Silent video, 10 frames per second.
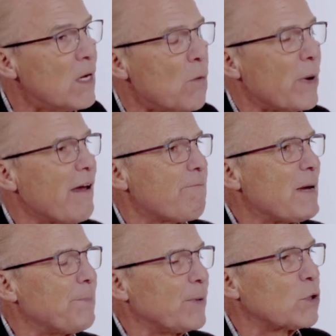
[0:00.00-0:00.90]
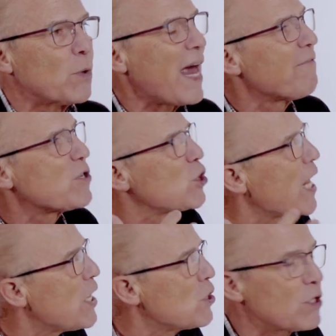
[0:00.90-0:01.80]
We have people don't have a
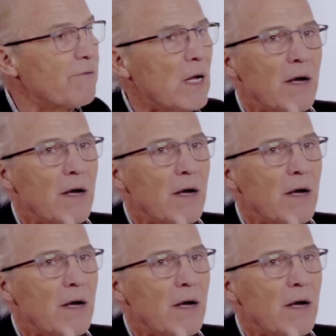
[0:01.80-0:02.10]
change of